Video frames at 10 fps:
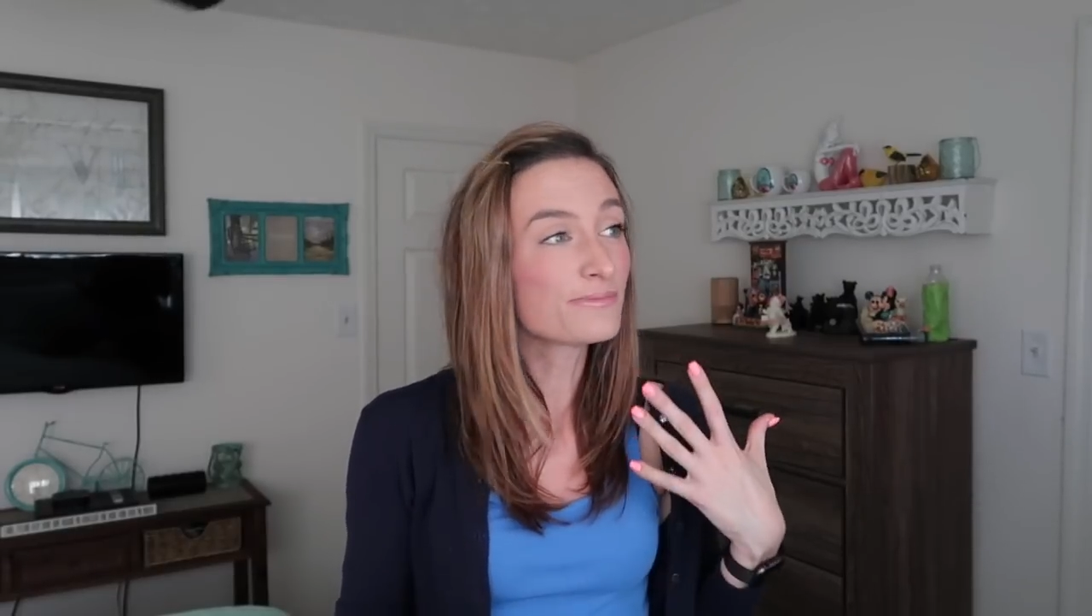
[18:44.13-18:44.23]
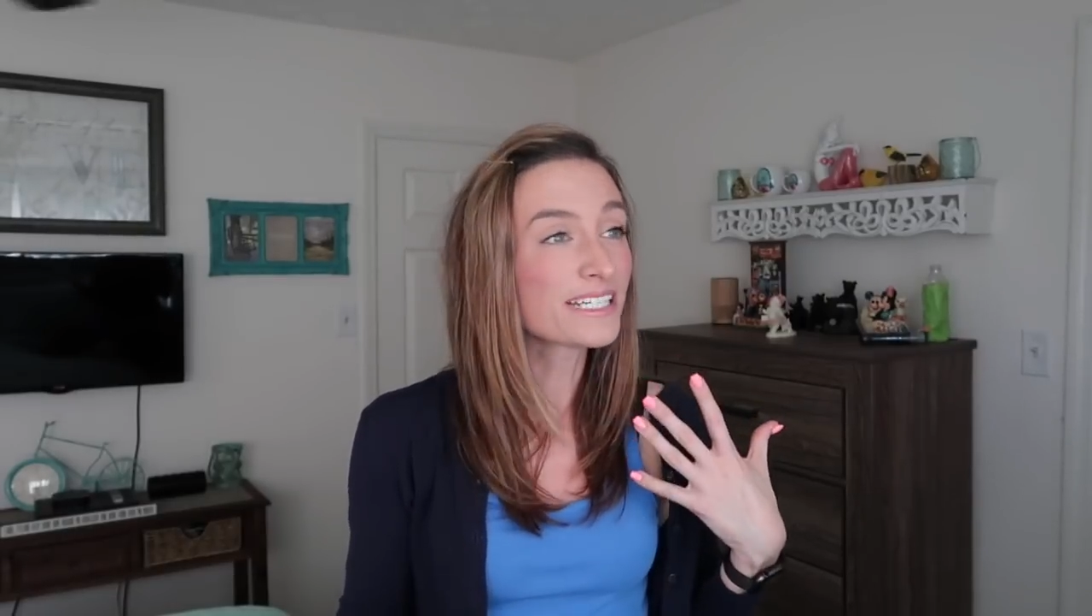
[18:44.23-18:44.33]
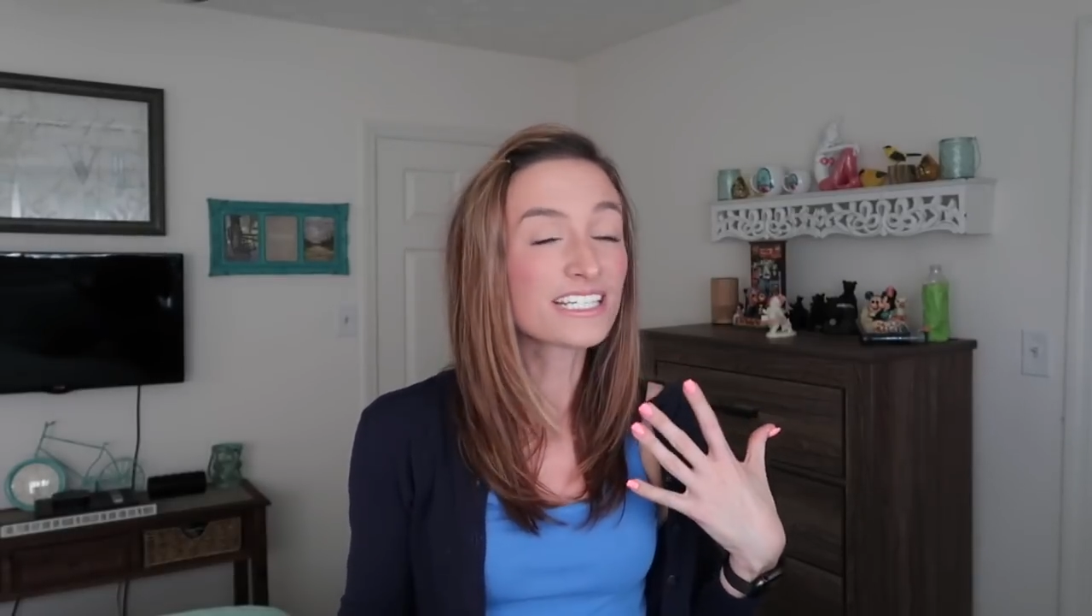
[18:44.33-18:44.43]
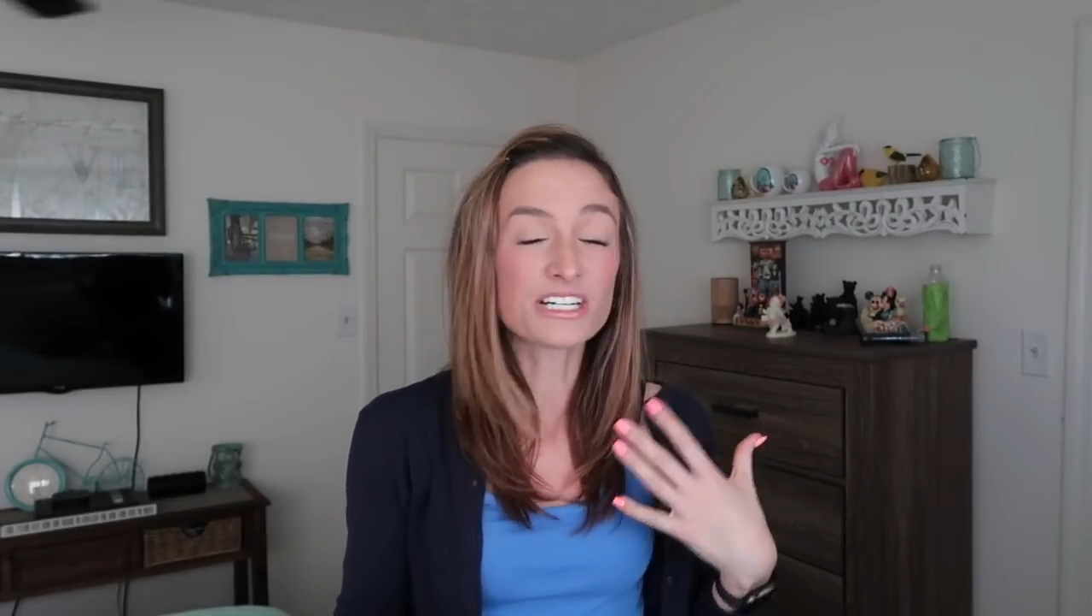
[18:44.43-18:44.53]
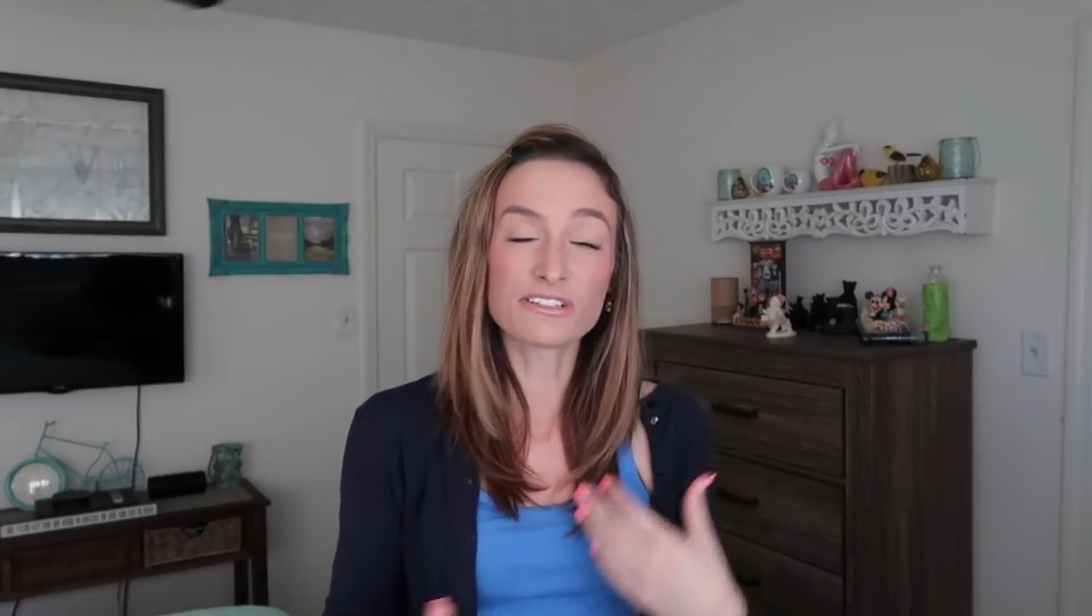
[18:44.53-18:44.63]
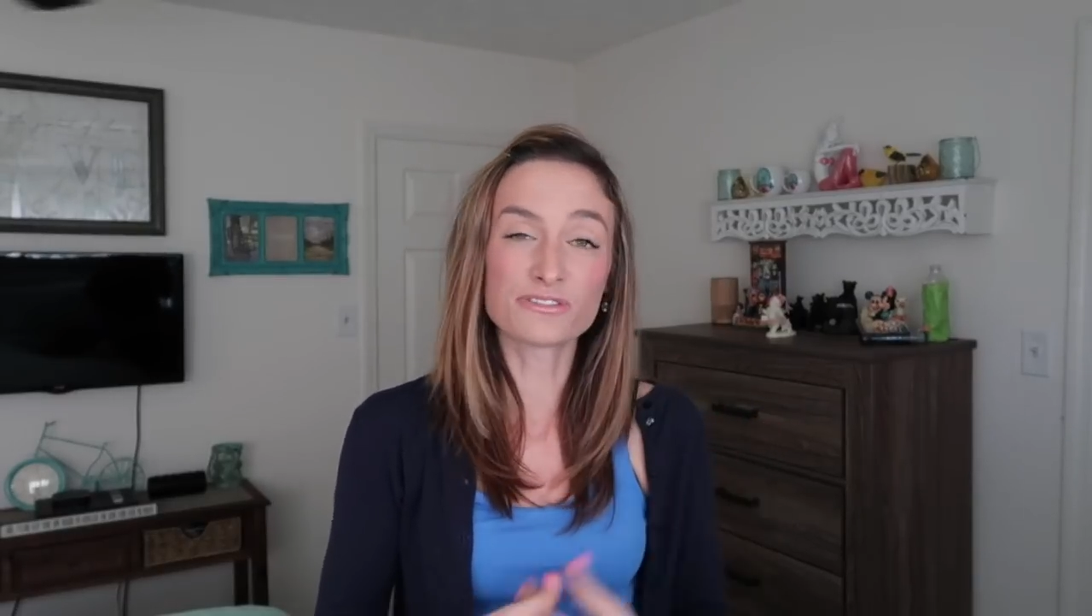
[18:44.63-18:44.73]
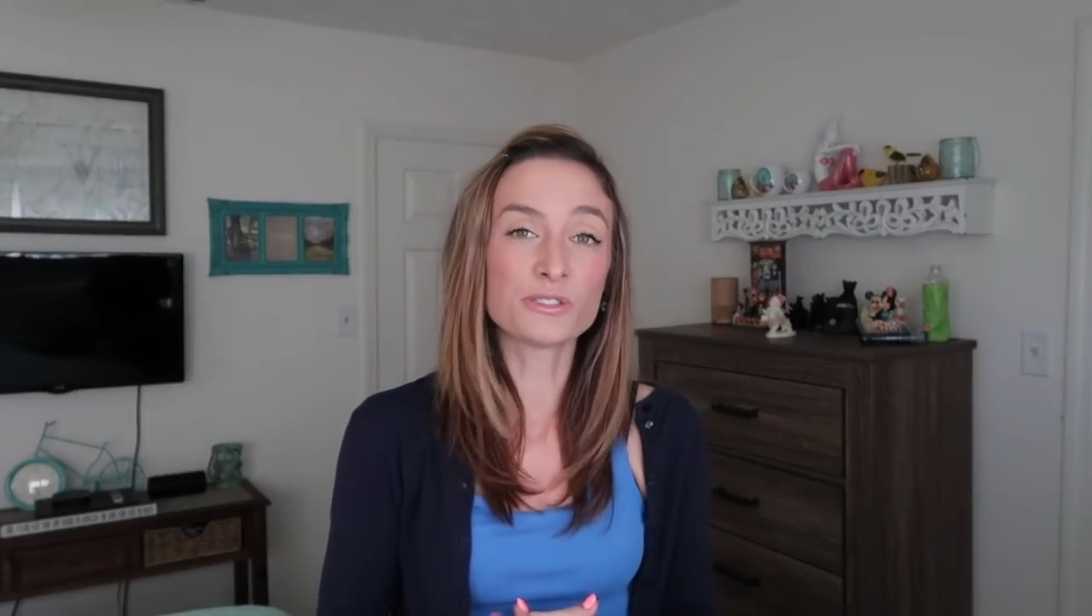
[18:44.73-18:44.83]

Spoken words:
me a